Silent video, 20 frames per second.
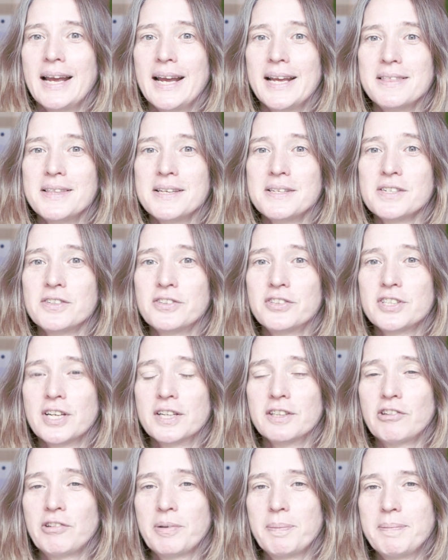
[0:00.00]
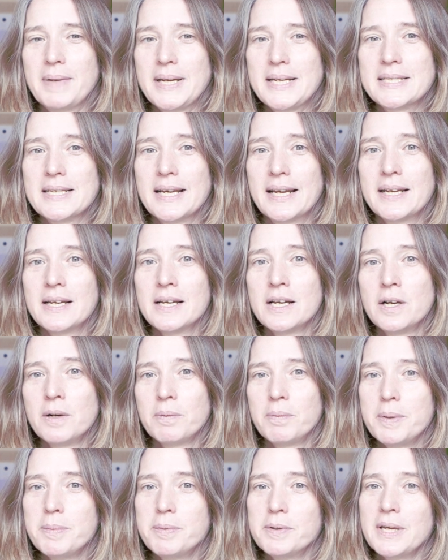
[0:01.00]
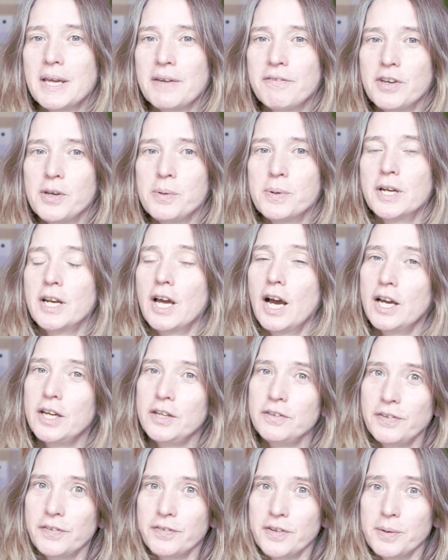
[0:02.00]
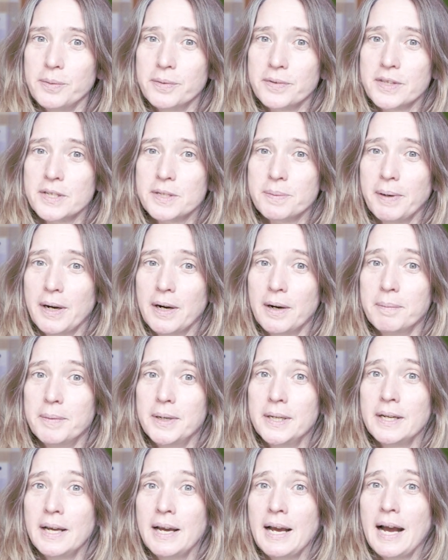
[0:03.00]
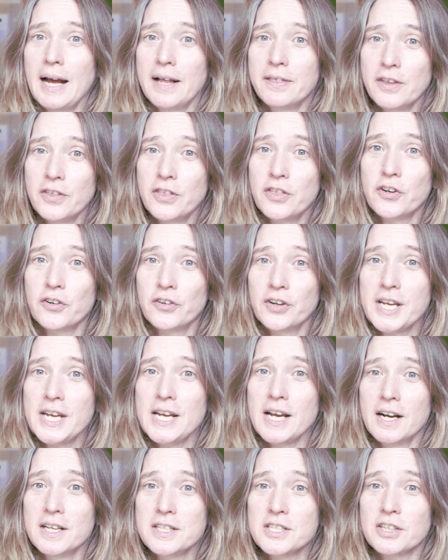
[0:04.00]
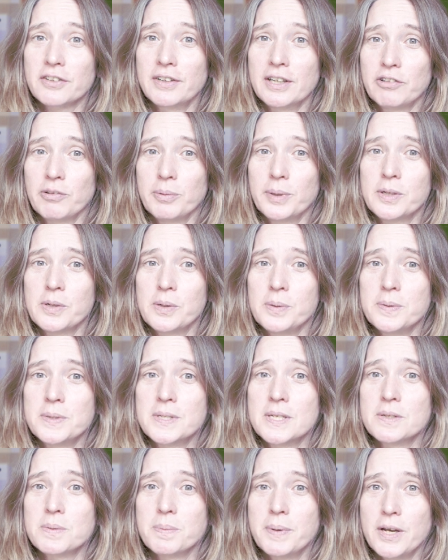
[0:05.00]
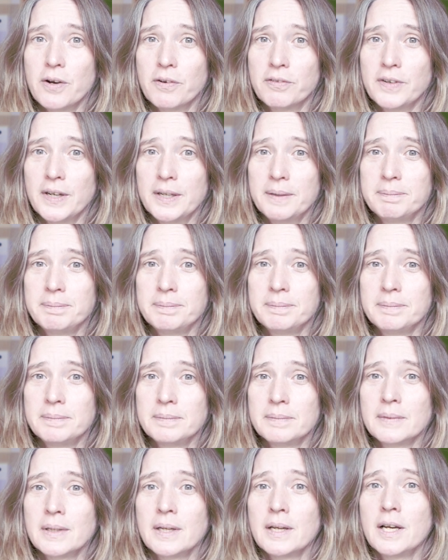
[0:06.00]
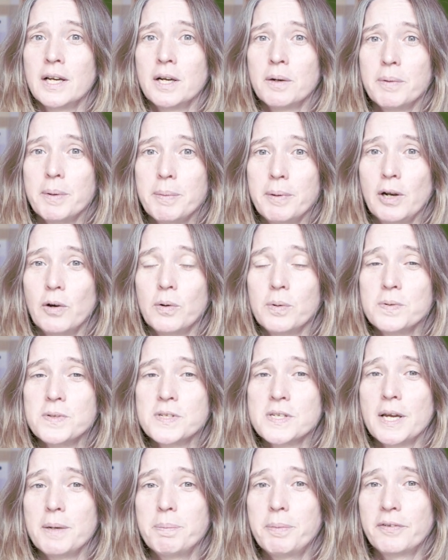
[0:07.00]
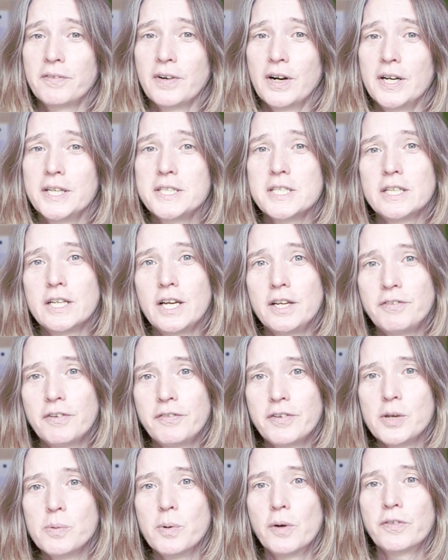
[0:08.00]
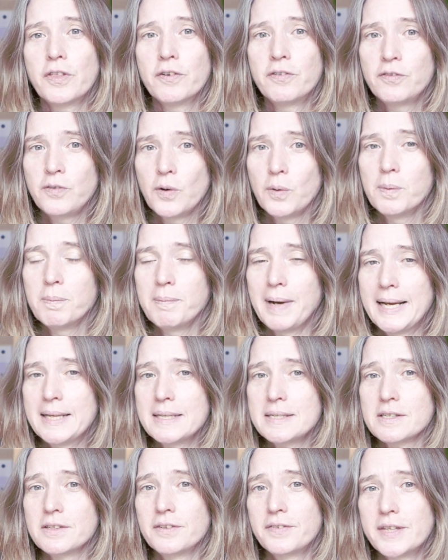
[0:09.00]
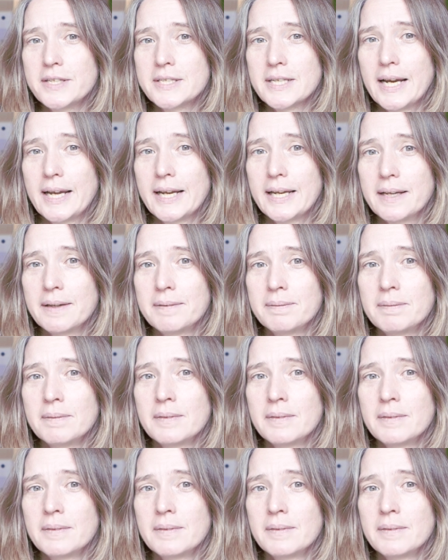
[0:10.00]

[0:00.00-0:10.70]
In this introduction meeting, we will give you an overview of the department and the three undergraduate courses we offer. We will also provide an overview of the format of the day.